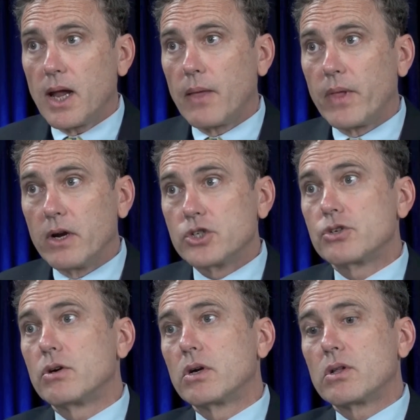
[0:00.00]
and the
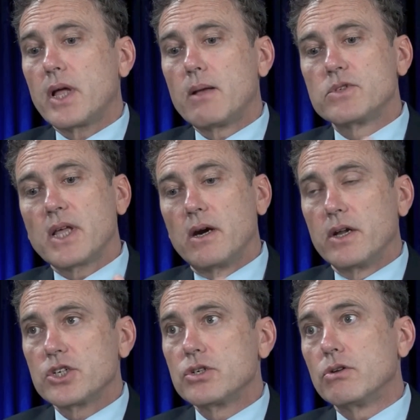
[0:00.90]
insured claims that
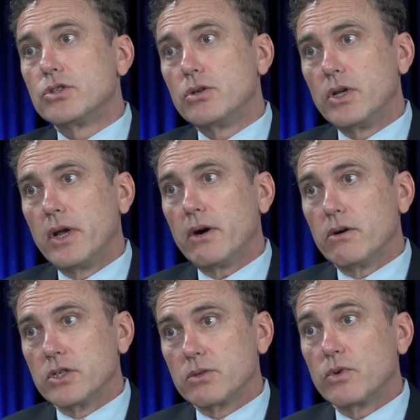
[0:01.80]
additional 2
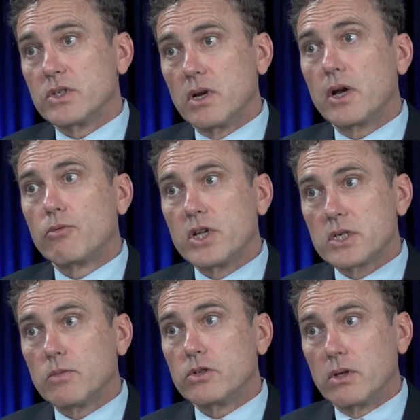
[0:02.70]
years was an
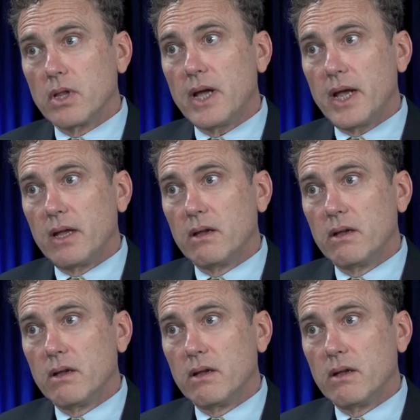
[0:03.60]
unreasonable delay.